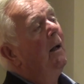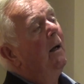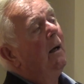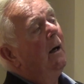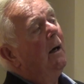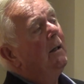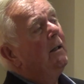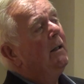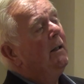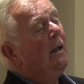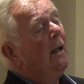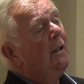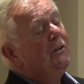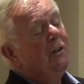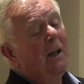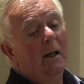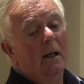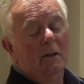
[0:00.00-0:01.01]
And to take
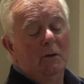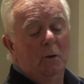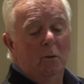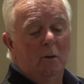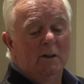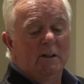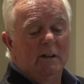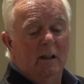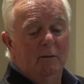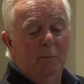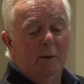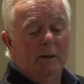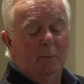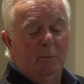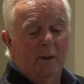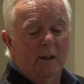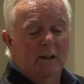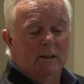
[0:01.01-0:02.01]
J.A. Douglas to have been the
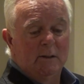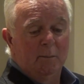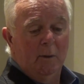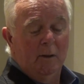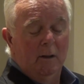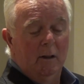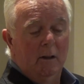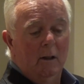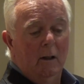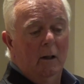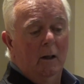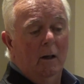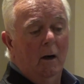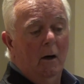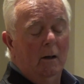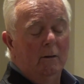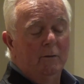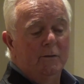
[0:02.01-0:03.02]
principal
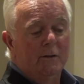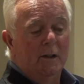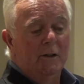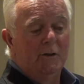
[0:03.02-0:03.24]
of St.